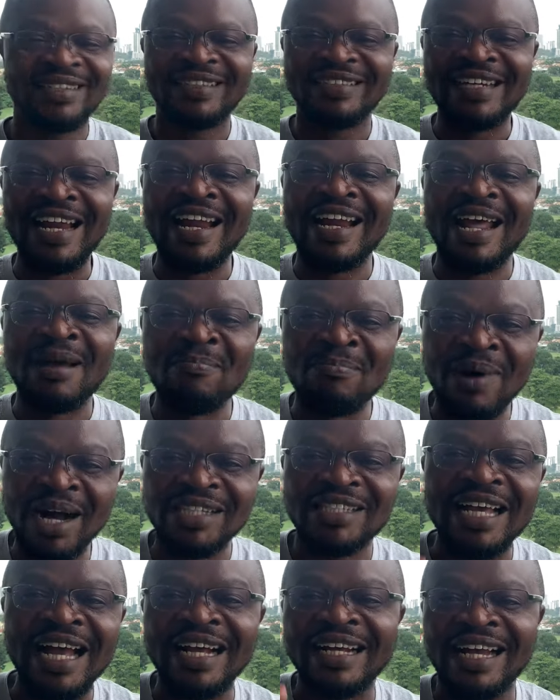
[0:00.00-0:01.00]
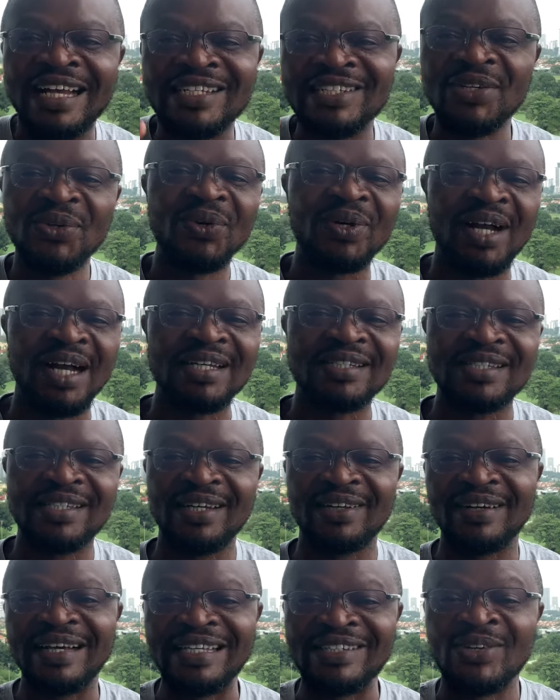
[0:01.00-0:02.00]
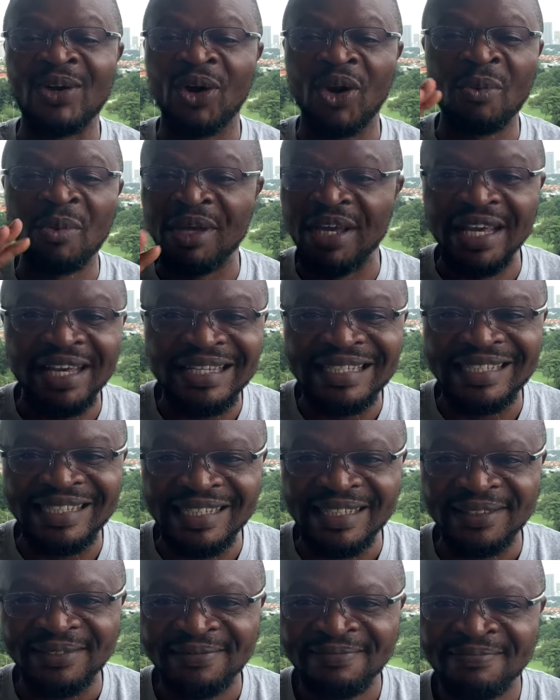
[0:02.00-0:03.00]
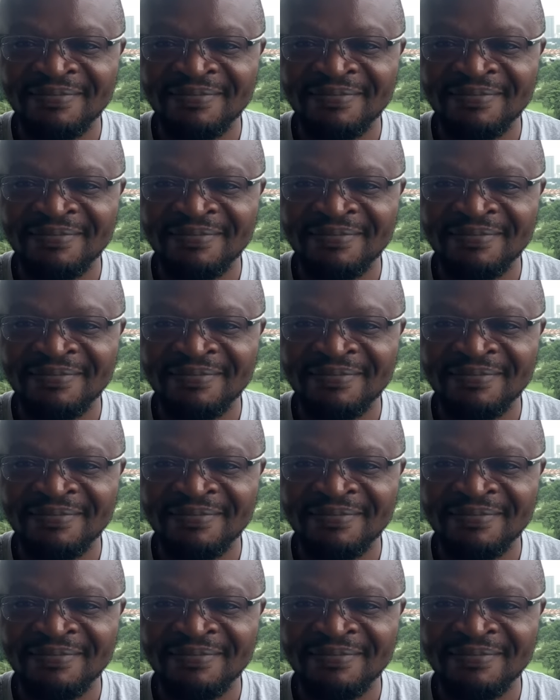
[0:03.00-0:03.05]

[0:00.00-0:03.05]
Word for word: that the match against Newcastle is not going to be easy,